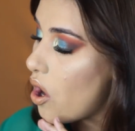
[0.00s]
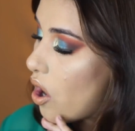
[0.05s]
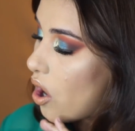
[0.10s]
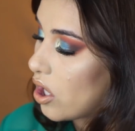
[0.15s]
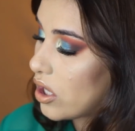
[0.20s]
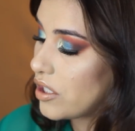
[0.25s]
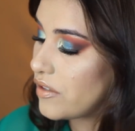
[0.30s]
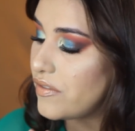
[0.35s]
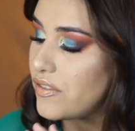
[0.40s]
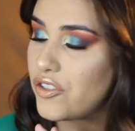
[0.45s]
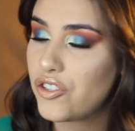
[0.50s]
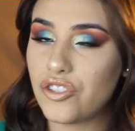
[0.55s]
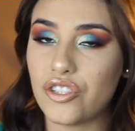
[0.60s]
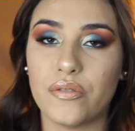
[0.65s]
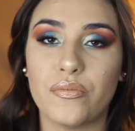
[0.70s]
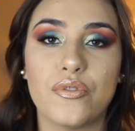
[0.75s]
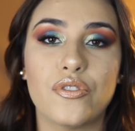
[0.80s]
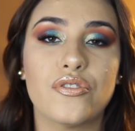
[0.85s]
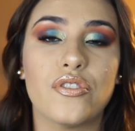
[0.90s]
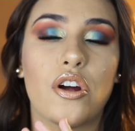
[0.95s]
All of the
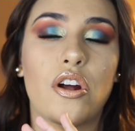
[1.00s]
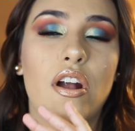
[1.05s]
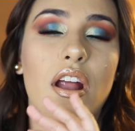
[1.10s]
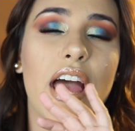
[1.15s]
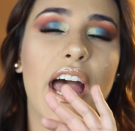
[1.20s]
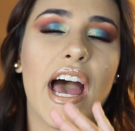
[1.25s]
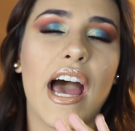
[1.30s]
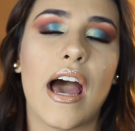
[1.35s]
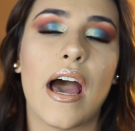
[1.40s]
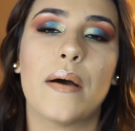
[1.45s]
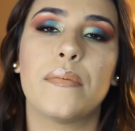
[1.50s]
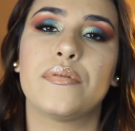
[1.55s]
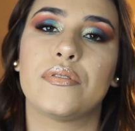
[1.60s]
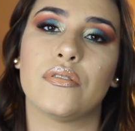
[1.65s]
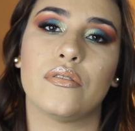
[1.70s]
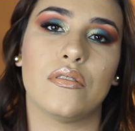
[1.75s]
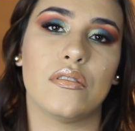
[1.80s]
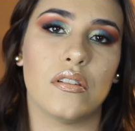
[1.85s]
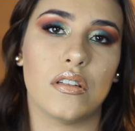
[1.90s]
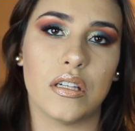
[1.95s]
shimmers are
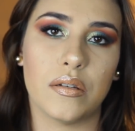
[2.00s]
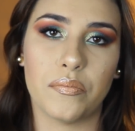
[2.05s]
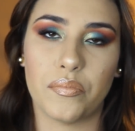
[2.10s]
absolutely